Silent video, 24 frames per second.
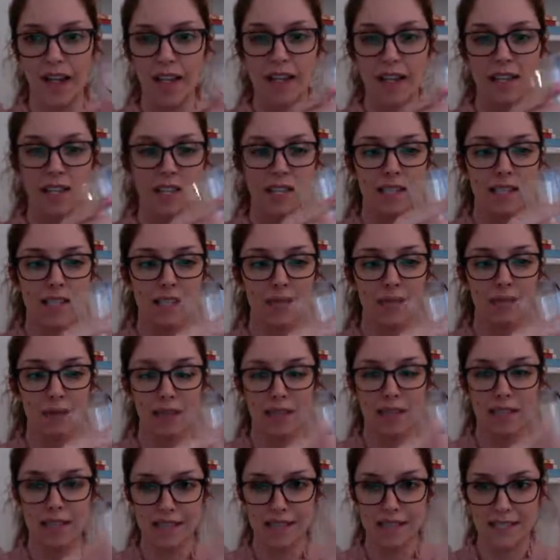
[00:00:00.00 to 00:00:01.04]
This is
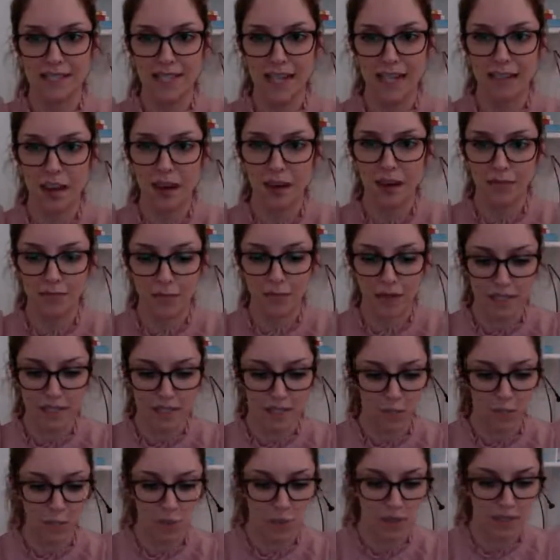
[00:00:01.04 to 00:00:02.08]
the cell of my
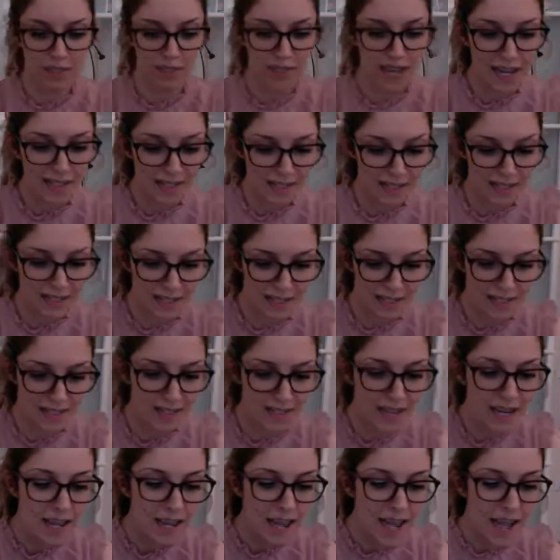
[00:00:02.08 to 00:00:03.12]
small intestine,
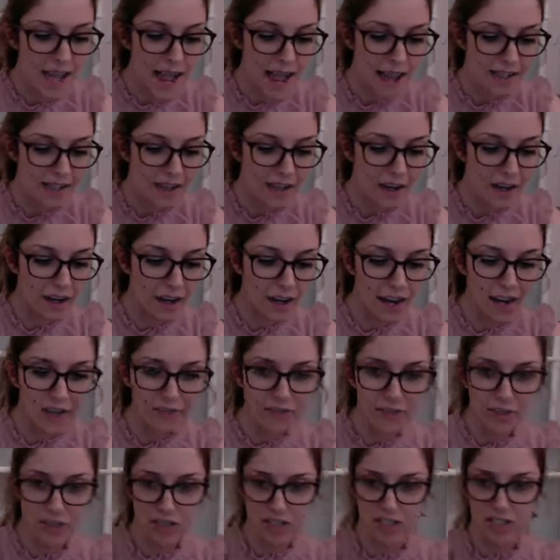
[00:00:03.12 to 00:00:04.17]
and I have
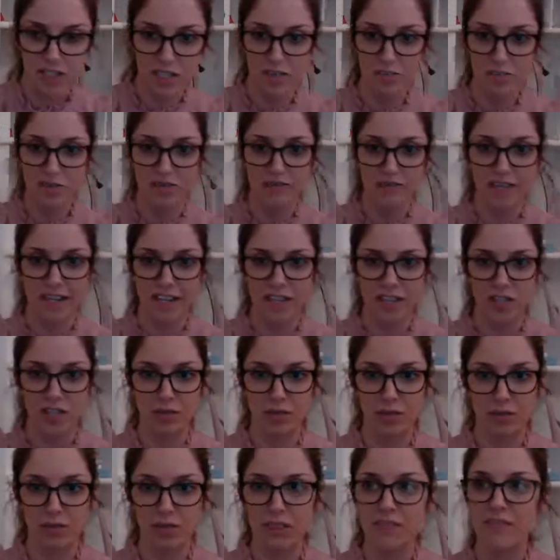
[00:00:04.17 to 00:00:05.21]
consumed
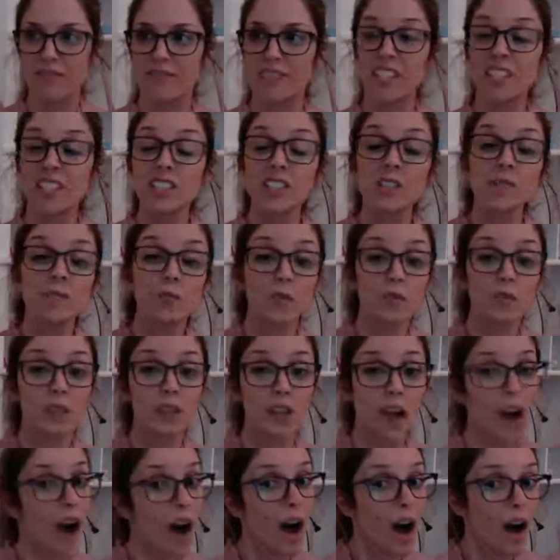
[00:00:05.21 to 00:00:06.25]
vegetables. Vegetables
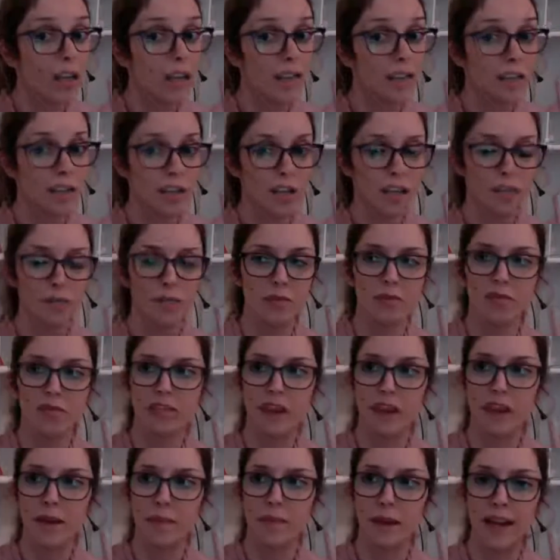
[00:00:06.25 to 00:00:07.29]
are soluble
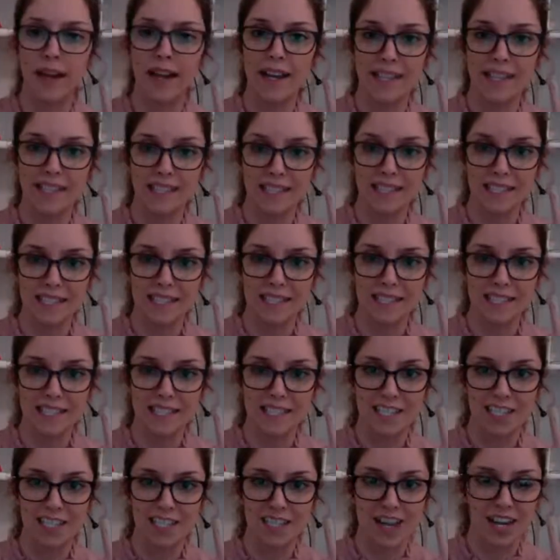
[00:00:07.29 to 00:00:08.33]
fiber. See, this
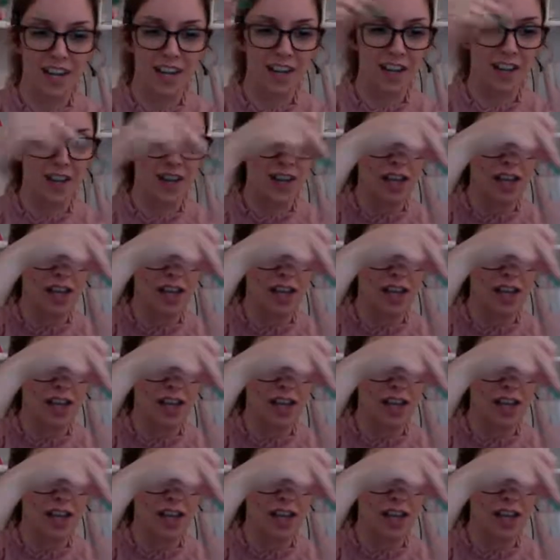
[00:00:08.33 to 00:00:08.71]
is jello.